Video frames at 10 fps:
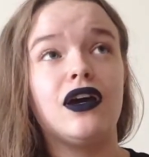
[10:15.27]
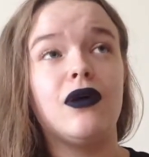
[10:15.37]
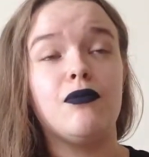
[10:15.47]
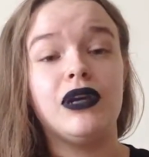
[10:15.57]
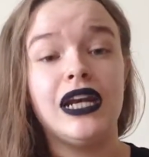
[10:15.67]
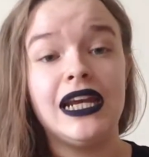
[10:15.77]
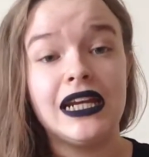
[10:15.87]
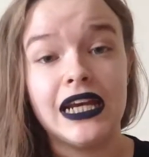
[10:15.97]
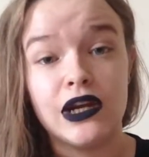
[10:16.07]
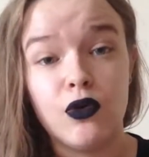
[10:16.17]

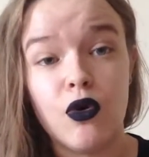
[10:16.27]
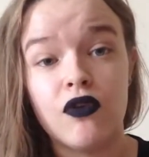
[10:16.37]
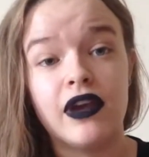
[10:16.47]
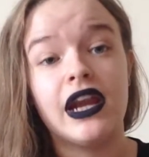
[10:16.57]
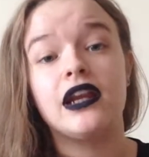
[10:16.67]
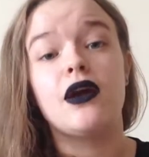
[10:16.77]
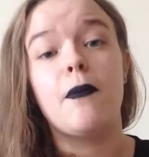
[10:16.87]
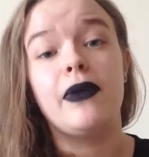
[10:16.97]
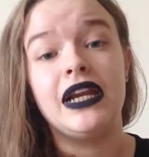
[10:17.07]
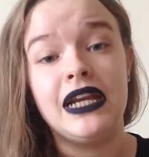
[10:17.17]
completely in awe of it and
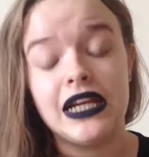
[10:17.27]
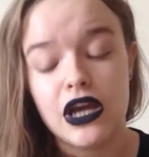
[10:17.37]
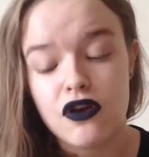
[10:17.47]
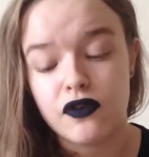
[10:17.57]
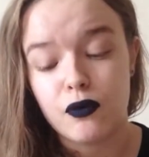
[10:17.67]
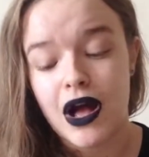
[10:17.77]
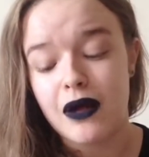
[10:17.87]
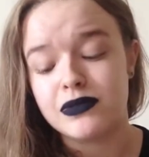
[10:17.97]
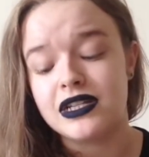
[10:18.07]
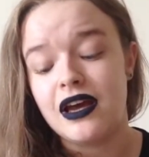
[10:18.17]
completely
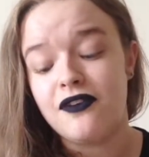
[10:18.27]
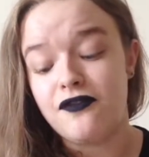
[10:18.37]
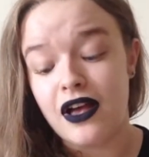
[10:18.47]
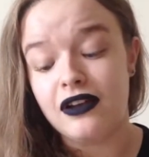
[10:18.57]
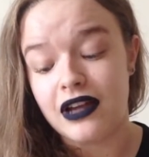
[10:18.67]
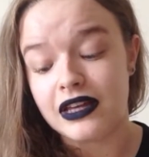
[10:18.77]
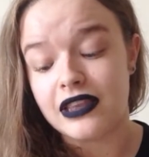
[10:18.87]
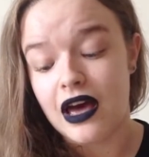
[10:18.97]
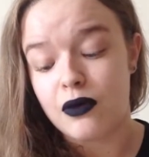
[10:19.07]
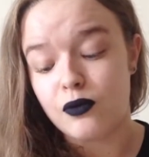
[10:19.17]
overwhelmed. And I felt
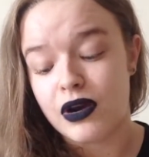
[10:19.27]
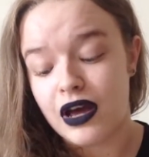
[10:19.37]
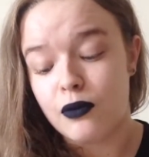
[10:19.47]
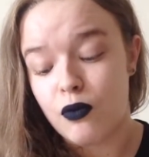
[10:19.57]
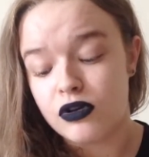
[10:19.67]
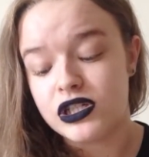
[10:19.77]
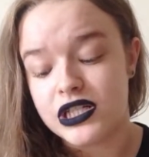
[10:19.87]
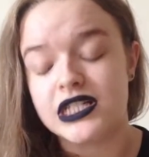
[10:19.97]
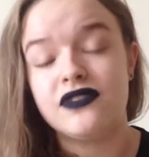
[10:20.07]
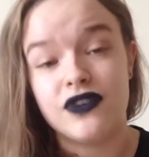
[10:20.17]
like that when I
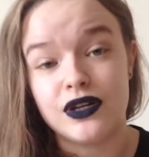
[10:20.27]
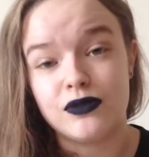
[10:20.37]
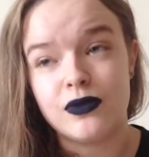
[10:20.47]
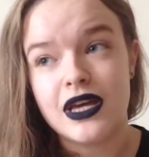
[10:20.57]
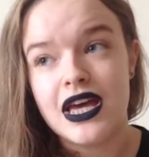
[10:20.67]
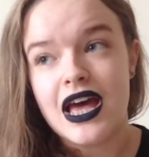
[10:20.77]
watched this film.